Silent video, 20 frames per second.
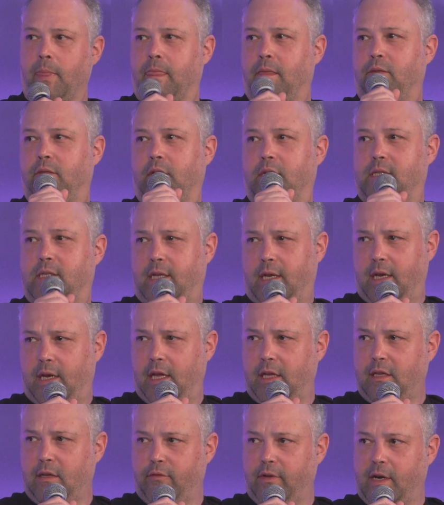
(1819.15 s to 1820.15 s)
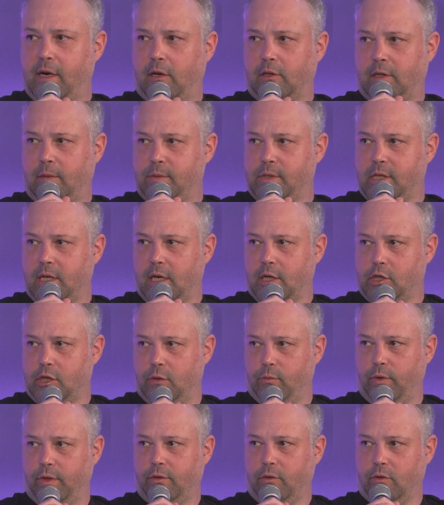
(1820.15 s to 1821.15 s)
there's the native account
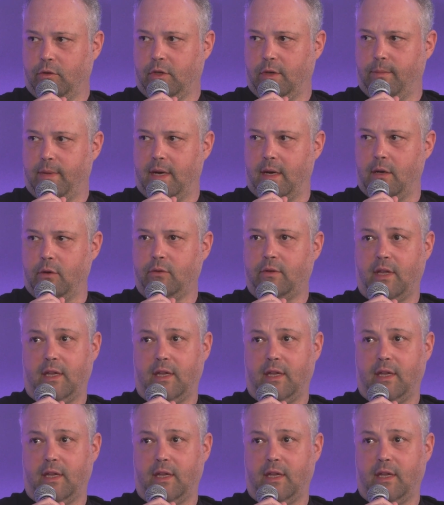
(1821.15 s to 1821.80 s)
abstraction we talked about,